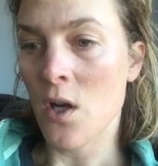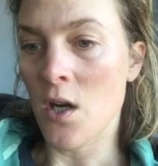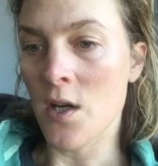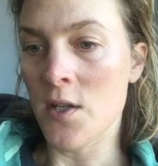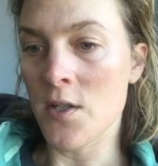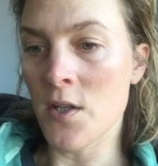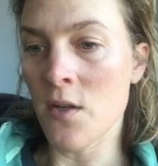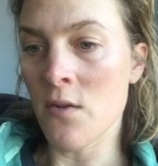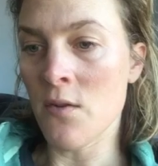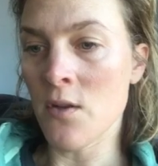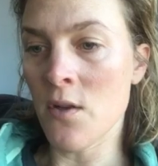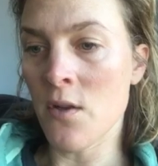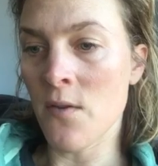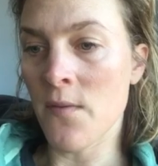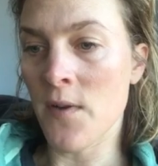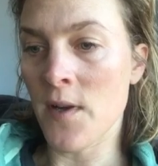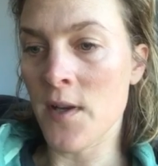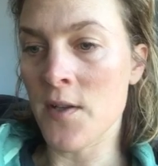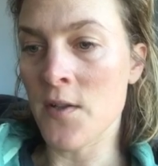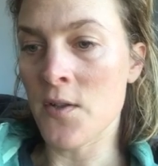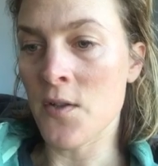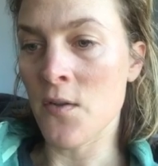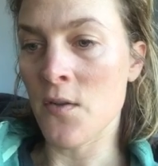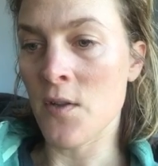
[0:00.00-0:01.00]
I don't know if
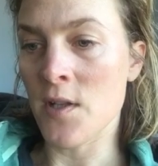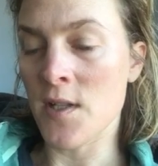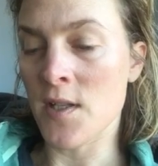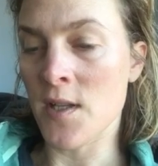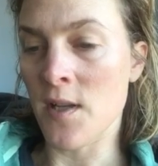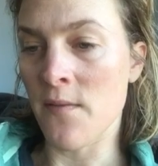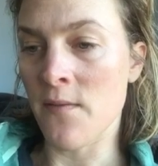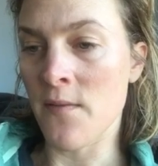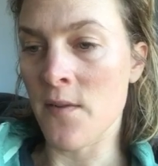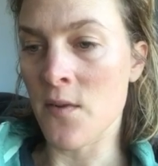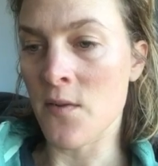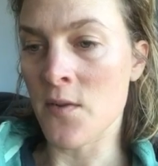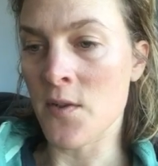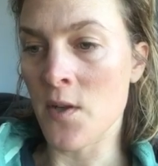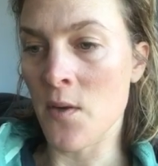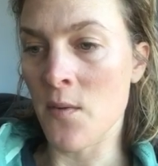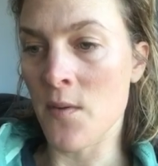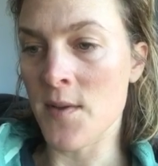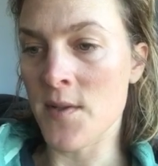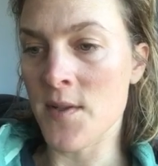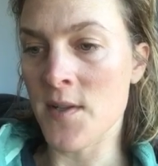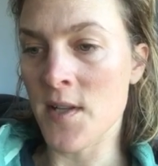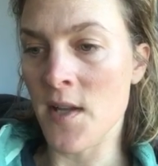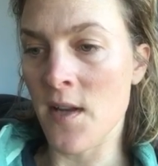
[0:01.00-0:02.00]
I can do this. I feel
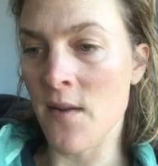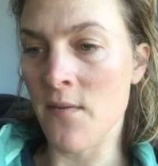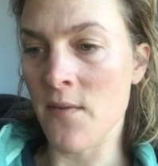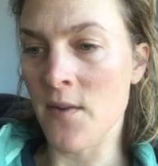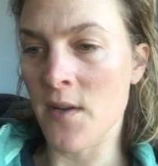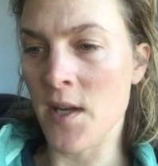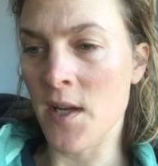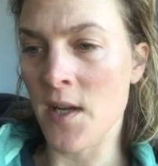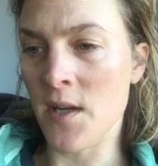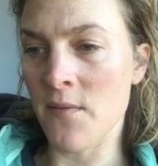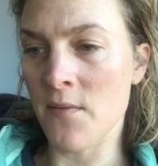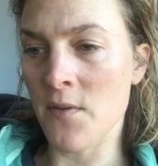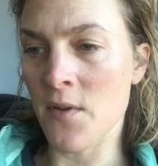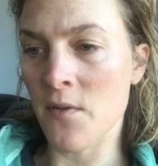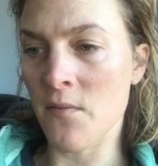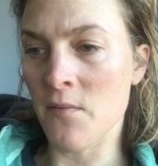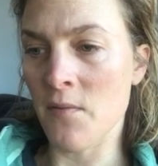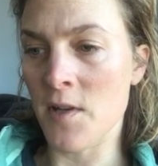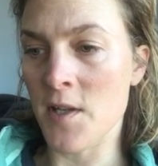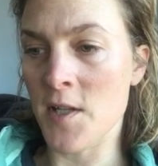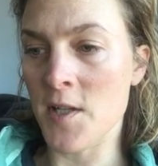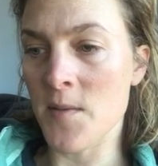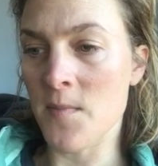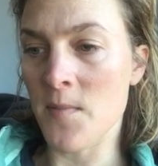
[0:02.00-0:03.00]
so unsafe and I have no
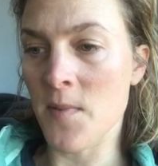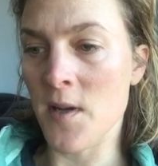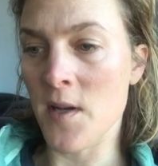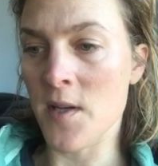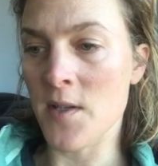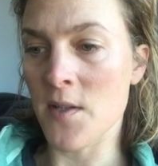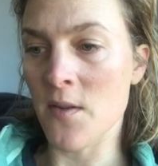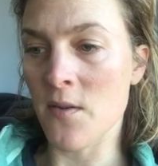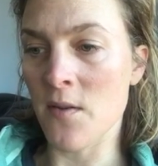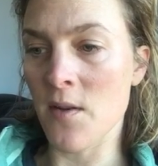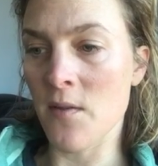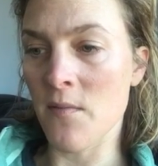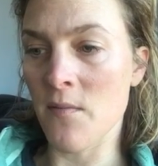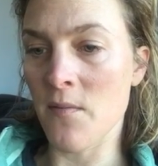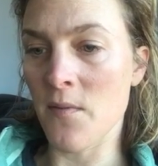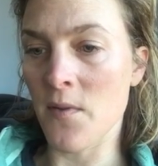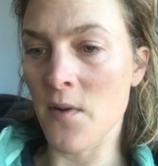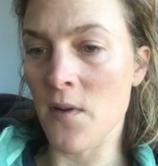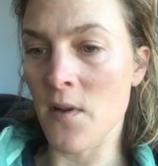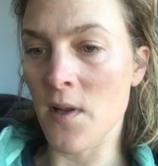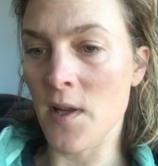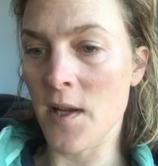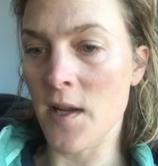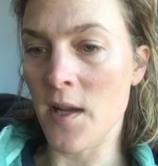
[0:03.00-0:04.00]
friends, but I don't even
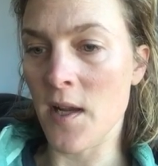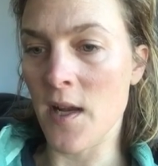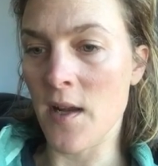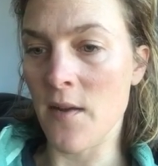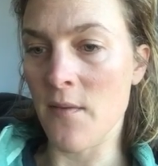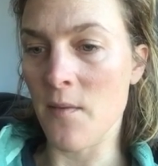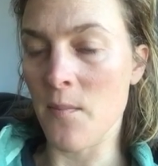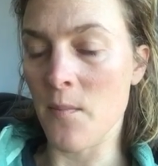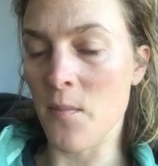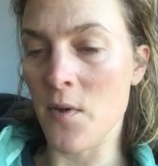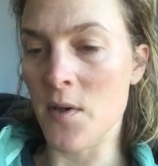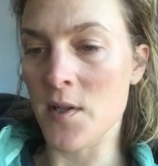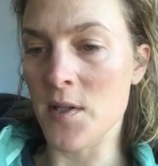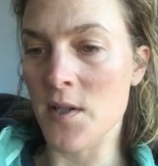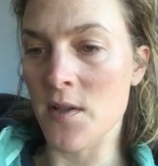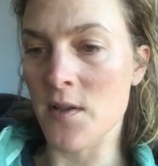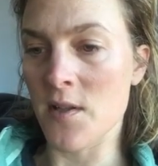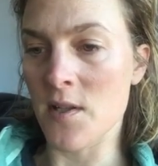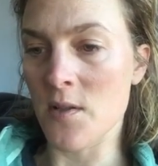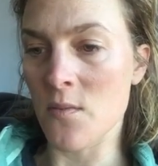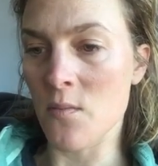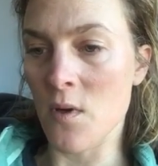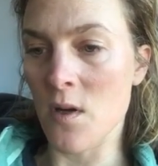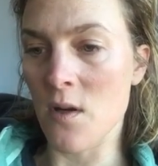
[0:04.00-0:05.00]
feel like I have a point
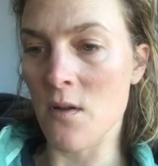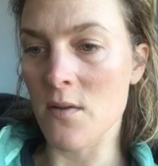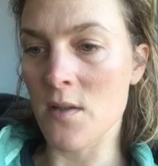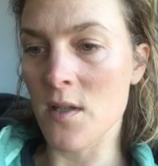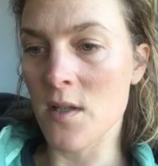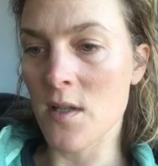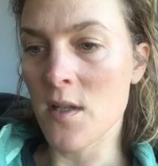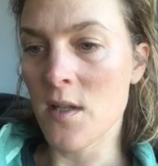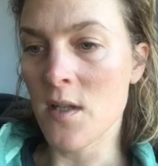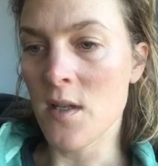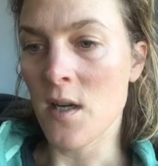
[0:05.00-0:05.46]
in this world.